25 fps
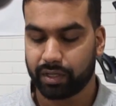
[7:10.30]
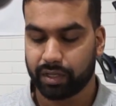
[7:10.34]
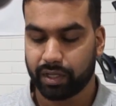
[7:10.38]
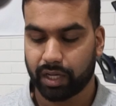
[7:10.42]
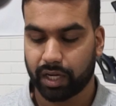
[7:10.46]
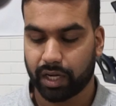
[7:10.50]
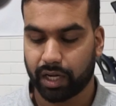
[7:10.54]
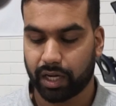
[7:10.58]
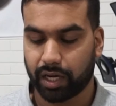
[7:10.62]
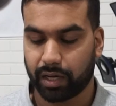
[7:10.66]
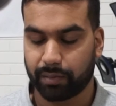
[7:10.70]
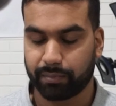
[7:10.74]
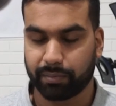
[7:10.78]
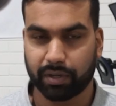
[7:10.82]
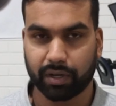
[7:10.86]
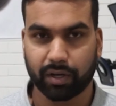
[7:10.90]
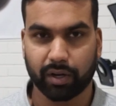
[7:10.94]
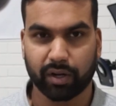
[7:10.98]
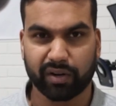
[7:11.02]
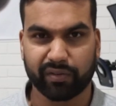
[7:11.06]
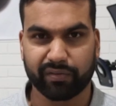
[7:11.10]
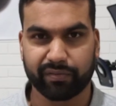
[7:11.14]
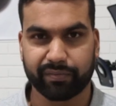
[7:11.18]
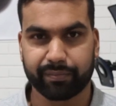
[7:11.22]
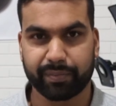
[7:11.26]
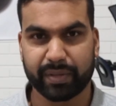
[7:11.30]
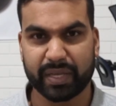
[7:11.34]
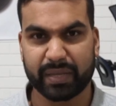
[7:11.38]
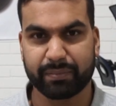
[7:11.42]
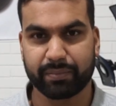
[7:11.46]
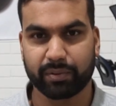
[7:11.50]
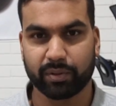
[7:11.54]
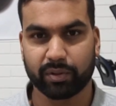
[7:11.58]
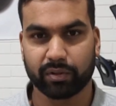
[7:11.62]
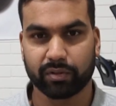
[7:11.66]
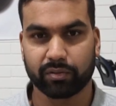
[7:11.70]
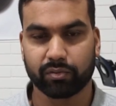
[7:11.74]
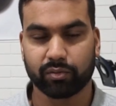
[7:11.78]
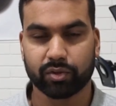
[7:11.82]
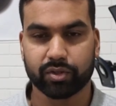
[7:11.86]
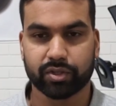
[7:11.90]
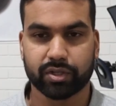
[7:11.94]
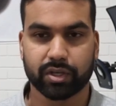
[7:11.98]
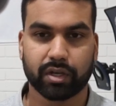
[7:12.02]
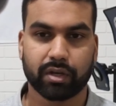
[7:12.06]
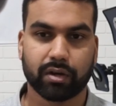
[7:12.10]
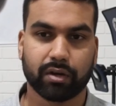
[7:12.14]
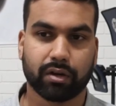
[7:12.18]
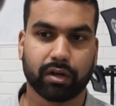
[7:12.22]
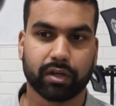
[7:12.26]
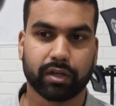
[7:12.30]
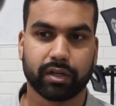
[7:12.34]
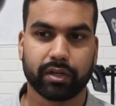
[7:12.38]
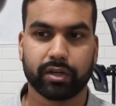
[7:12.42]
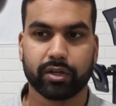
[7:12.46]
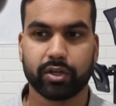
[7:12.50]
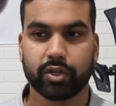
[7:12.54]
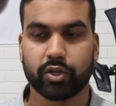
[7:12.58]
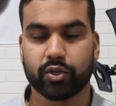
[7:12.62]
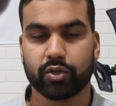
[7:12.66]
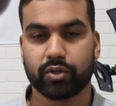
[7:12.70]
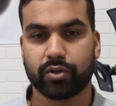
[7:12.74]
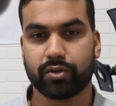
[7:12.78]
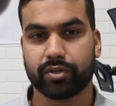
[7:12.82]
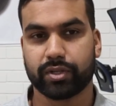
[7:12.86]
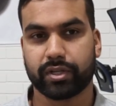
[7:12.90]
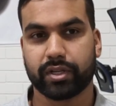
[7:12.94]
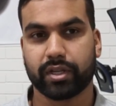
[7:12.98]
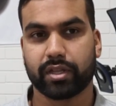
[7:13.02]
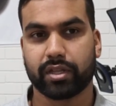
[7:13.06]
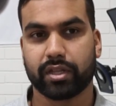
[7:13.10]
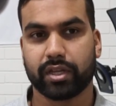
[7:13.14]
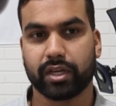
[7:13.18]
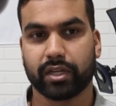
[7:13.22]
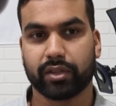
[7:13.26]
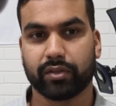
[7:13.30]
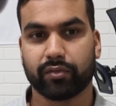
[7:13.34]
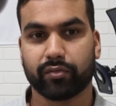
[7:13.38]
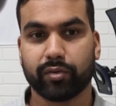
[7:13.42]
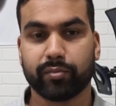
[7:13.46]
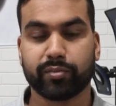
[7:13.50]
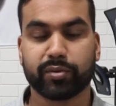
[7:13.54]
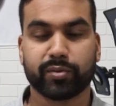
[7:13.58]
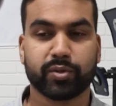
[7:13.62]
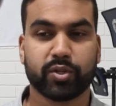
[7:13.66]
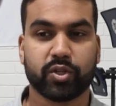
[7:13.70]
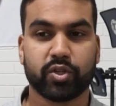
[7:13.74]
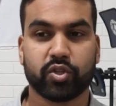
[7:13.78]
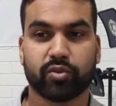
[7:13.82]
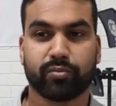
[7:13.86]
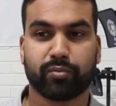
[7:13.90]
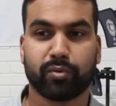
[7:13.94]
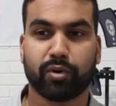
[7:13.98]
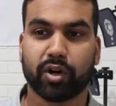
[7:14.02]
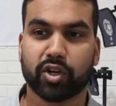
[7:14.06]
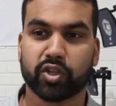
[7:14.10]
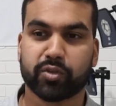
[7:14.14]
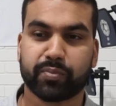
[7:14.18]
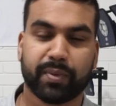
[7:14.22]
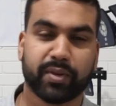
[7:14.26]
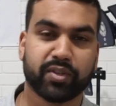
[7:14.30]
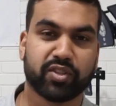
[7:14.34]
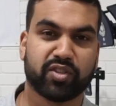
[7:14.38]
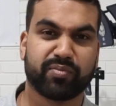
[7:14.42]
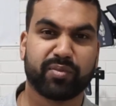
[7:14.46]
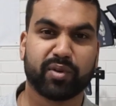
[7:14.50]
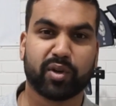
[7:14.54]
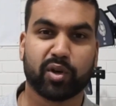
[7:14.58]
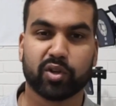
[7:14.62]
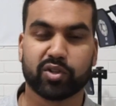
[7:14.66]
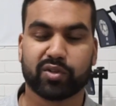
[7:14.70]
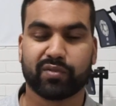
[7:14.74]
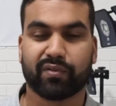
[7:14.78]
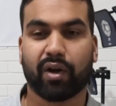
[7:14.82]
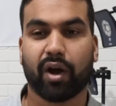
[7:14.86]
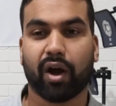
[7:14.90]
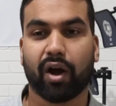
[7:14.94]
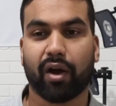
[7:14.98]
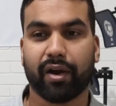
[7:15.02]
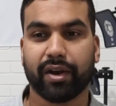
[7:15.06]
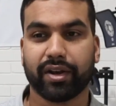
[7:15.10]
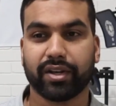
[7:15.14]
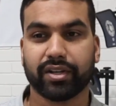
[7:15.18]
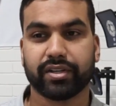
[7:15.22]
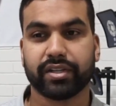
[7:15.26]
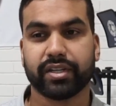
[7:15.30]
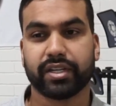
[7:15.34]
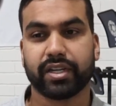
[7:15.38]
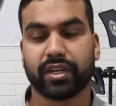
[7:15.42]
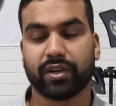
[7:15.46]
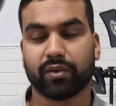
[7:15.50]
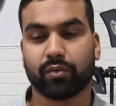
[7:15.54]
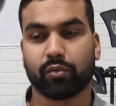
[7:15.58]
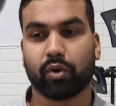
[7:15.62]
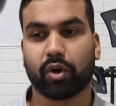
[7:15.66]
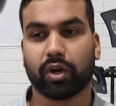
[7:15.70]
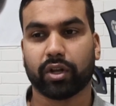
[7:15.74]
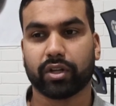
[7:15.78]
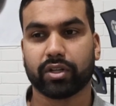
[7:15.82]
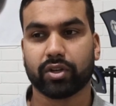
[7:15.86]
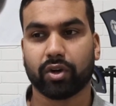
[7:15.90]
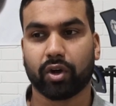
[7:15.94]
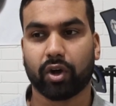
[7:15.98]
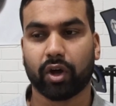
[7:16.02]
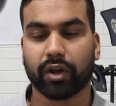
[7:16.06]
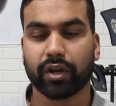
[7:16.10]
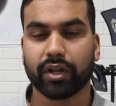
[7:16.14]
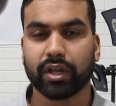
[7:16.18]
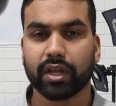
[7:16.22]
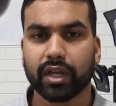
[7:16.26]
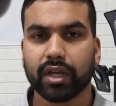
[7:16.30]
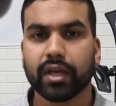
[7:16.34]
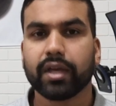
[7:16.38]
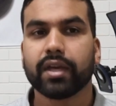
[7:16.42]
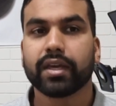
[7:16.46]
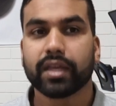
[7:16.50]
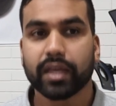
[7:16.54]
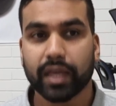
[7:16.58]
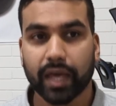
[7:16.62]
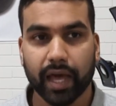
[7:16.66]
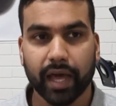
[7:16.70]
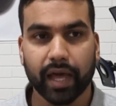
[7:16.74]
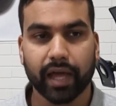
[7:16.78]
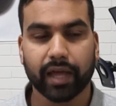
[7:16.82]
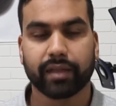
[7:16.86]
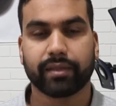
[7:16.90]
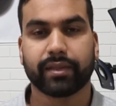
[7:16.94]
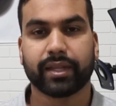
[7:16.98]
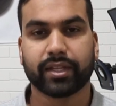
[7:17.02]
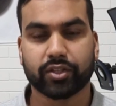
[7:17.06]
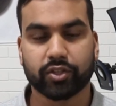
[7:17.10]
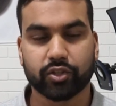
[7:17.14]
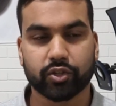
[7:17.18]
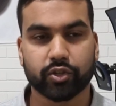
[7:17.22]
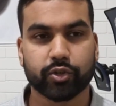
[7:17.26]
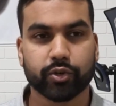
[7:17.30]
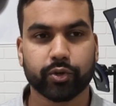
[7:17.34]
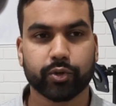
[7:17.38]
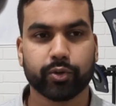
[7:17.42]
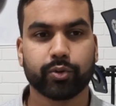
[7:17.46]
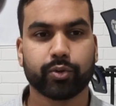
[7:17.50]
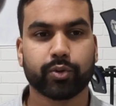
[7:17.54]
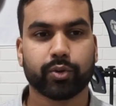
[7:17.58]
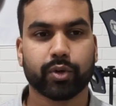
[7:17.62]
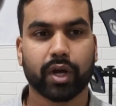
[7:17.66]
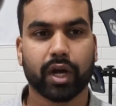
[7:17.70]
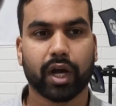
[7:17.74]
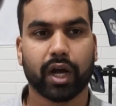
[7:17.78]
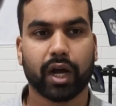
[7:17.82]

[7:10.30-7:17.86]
A lot of people will say, oh, you know, you shouldn't use anything. The Rupes machines are more expensive because of R&D and whatnot. Yeah, that's true.